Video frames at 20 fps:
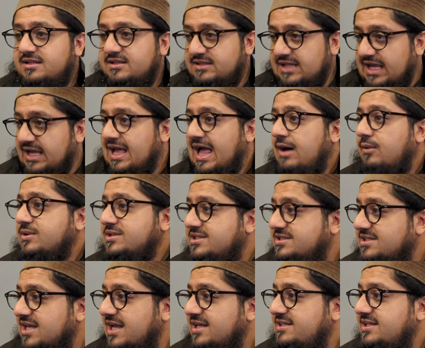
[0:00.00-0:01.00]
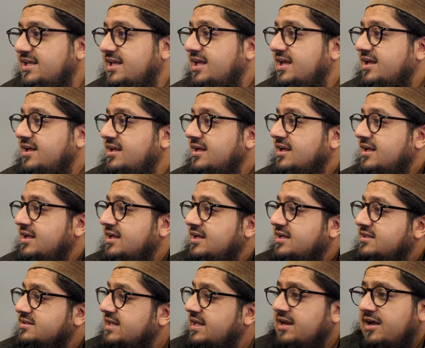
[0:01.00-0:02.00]
like our society here,
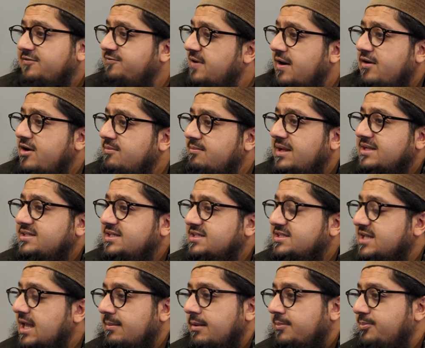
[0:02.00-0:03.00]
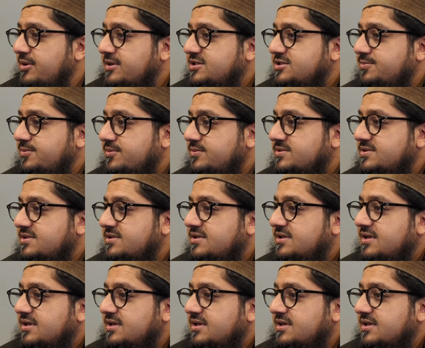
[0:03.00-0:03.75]
that are very much Islamic principles.